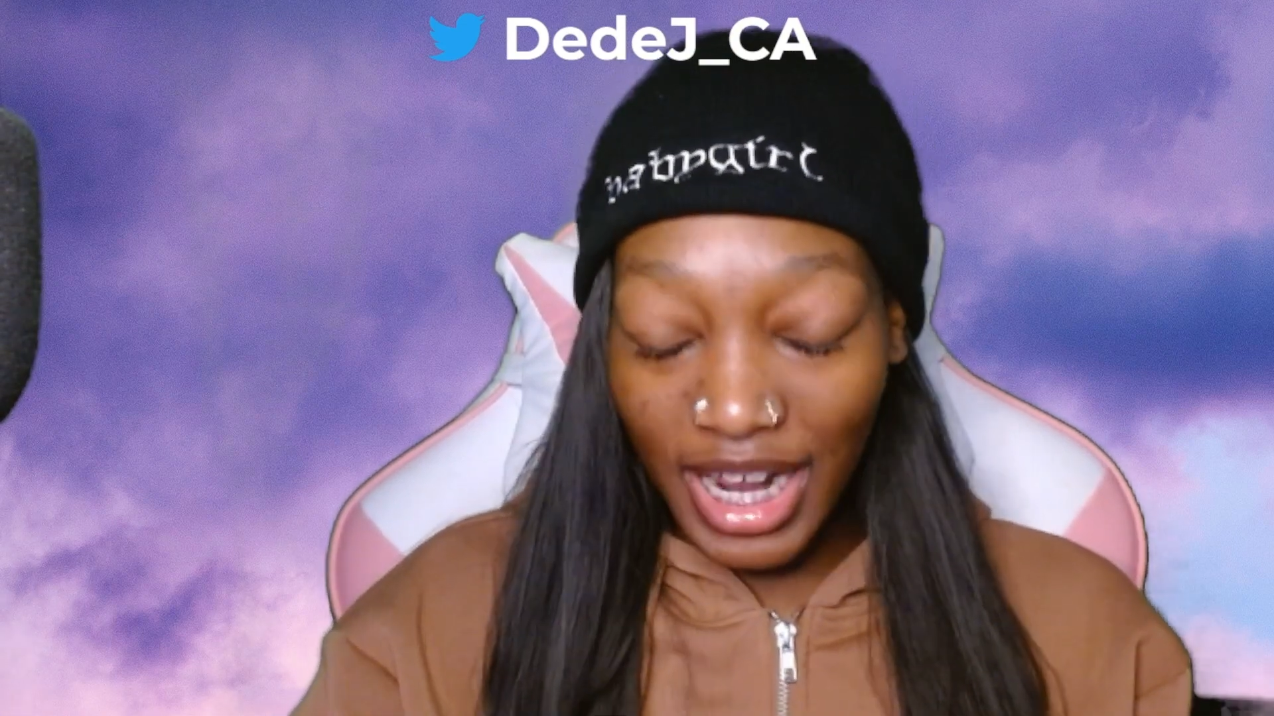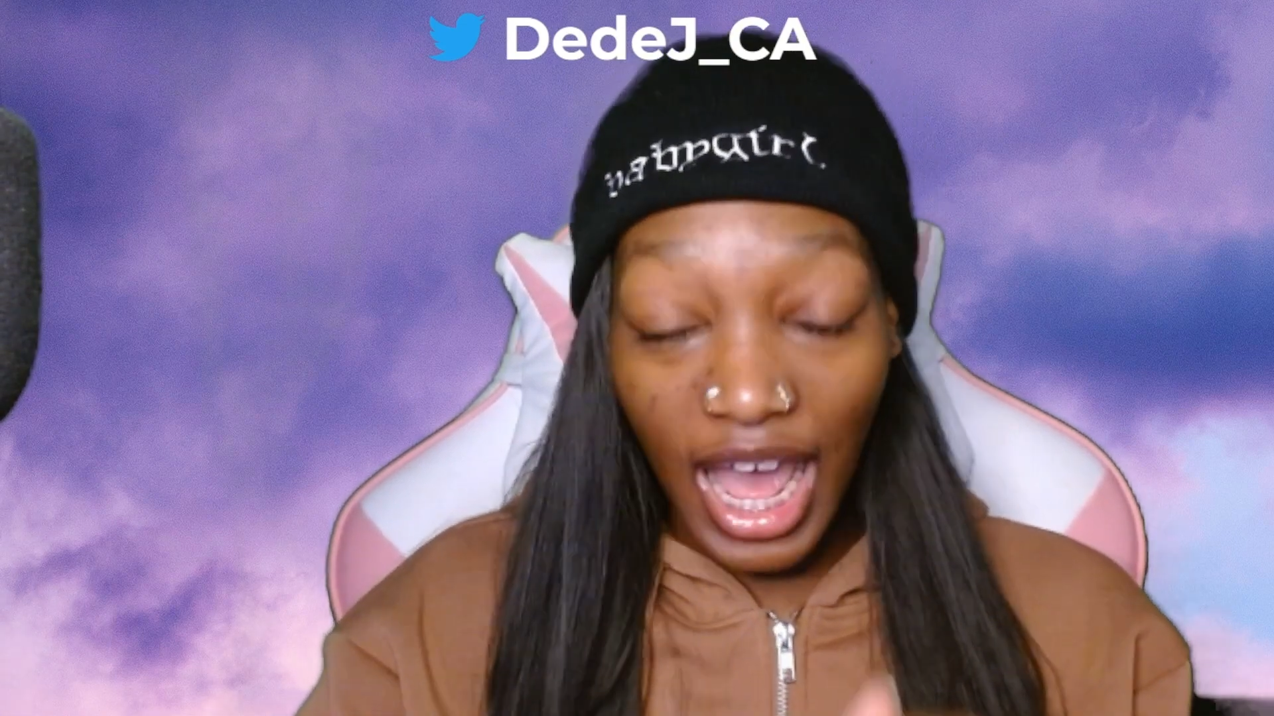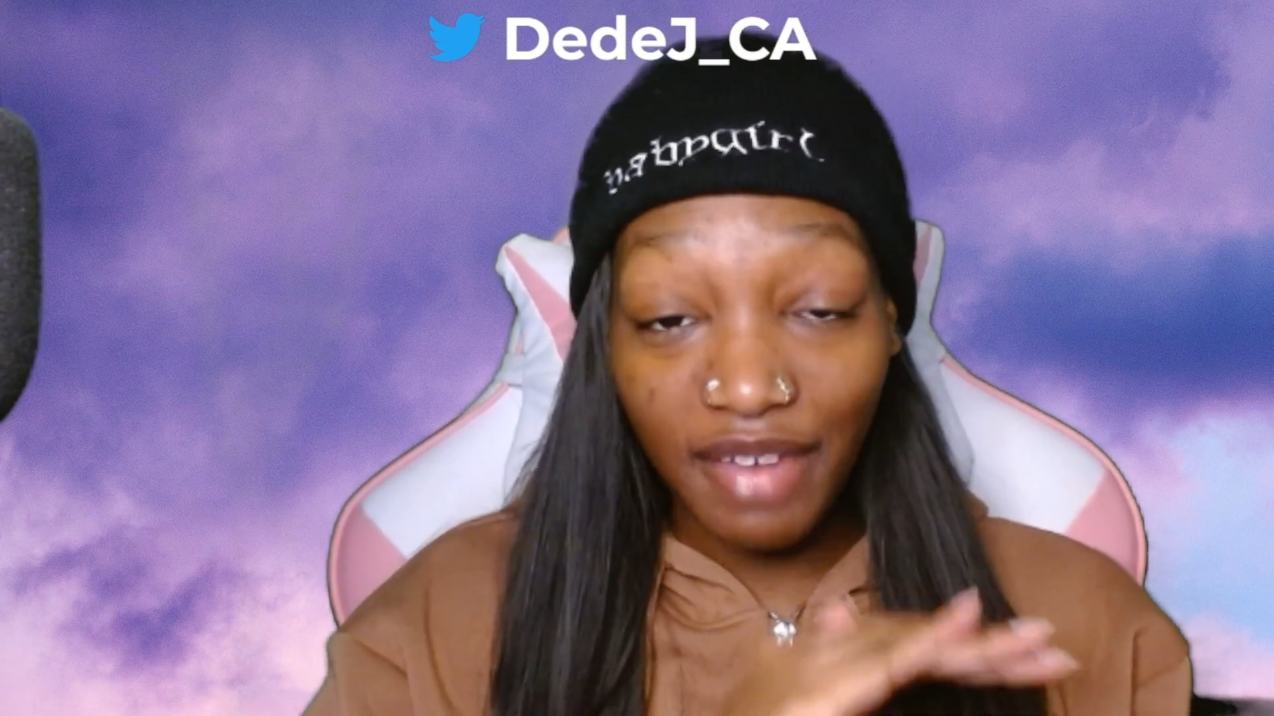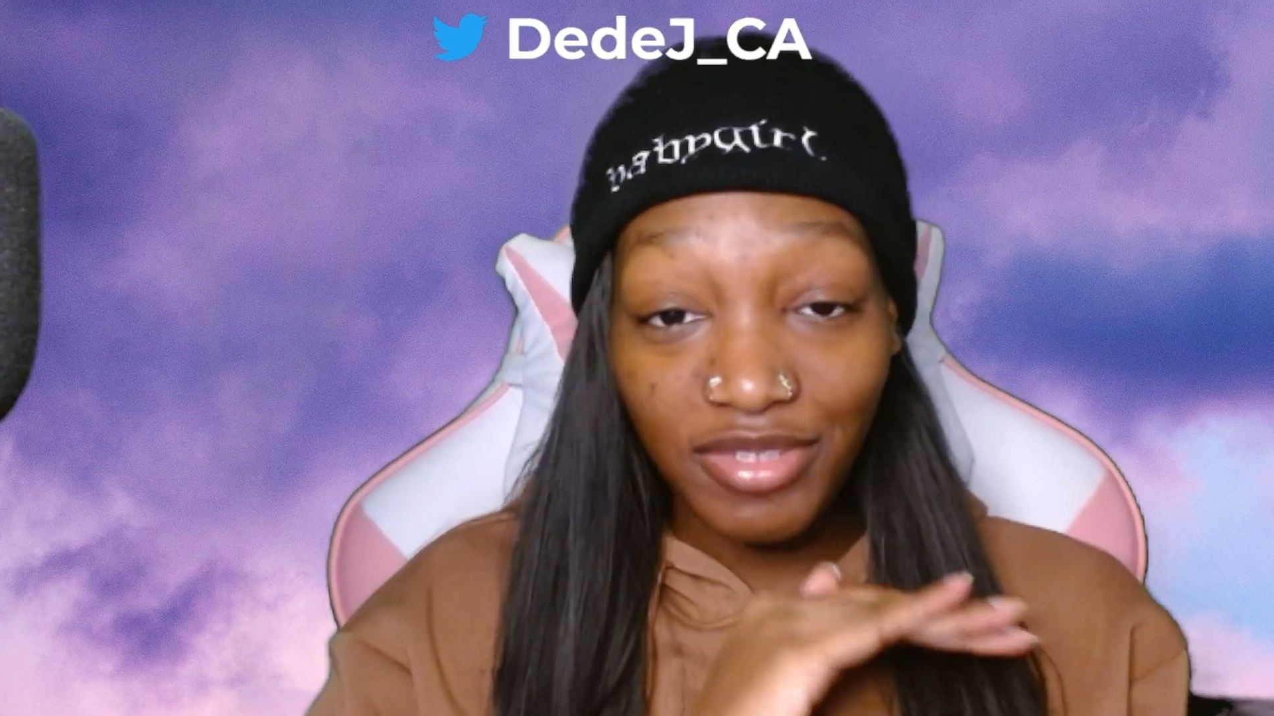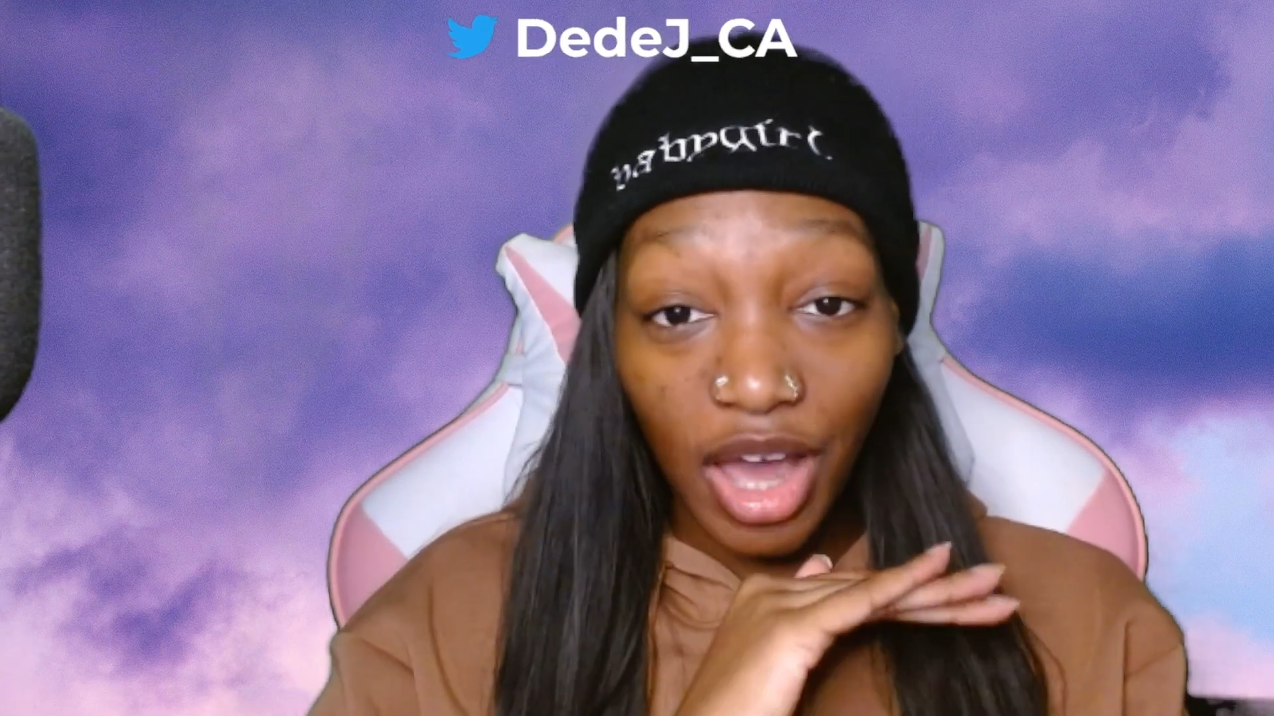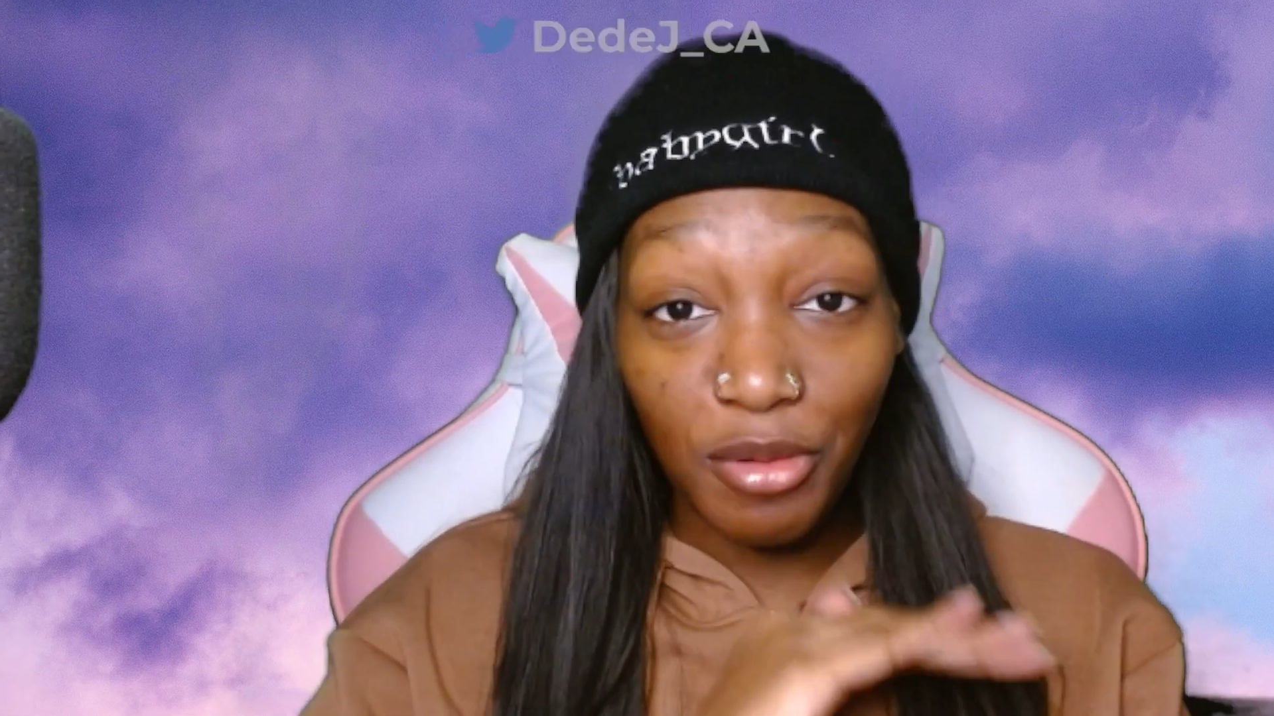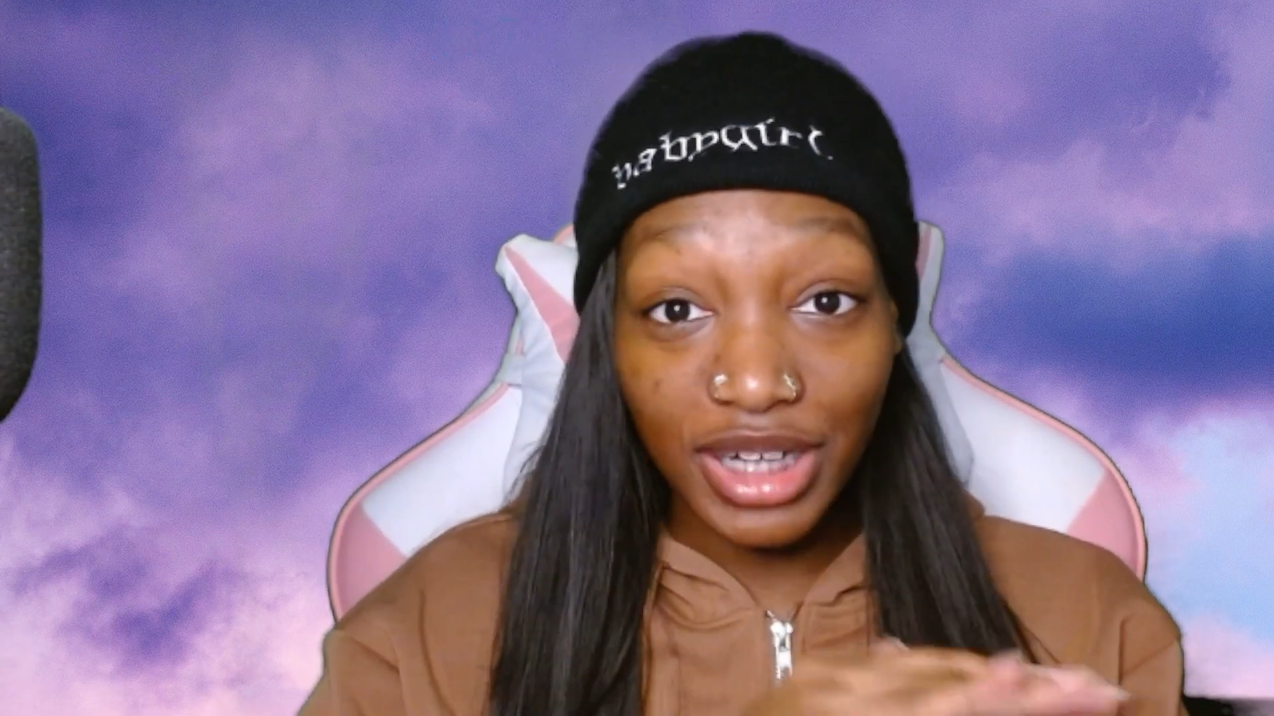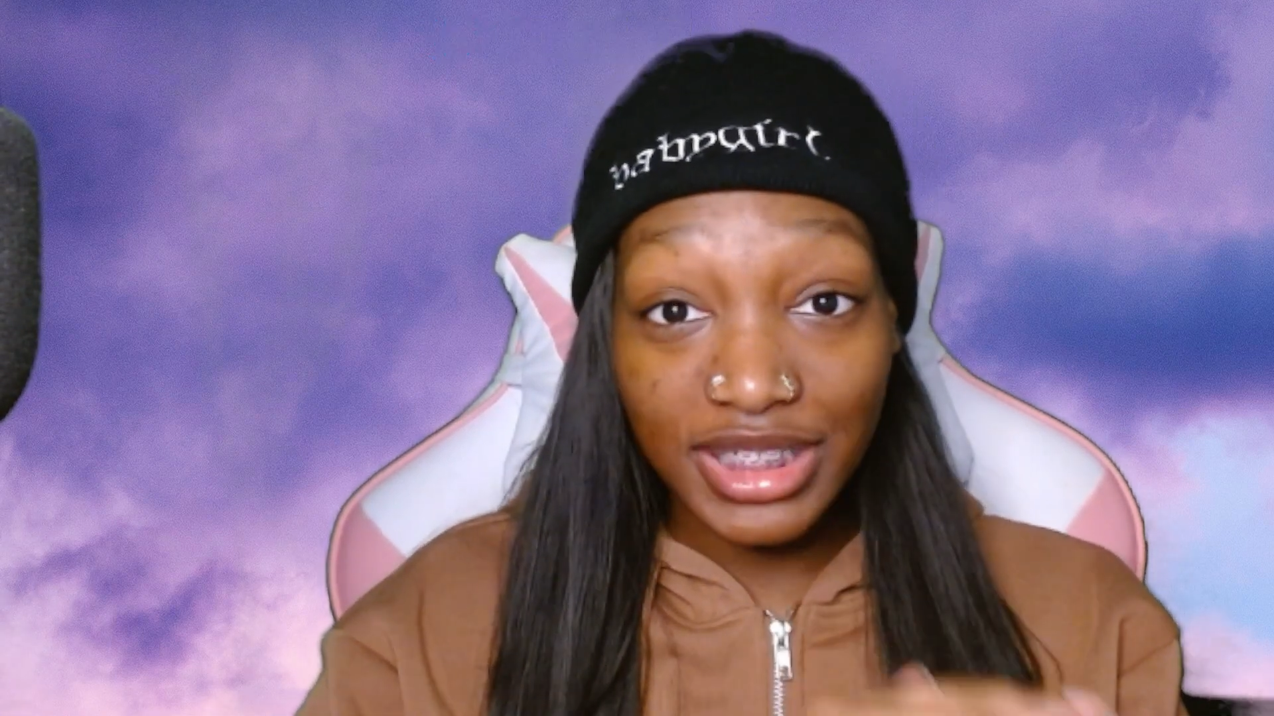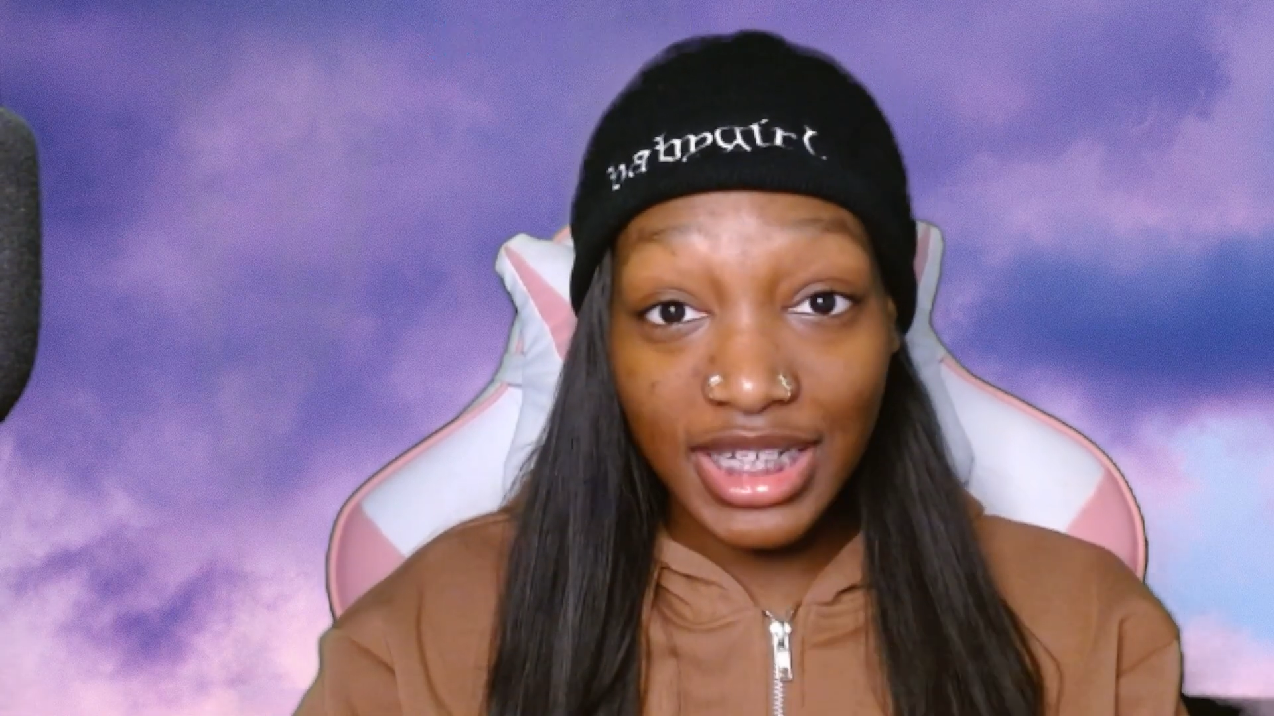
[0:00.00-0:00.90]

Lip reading: I have not watched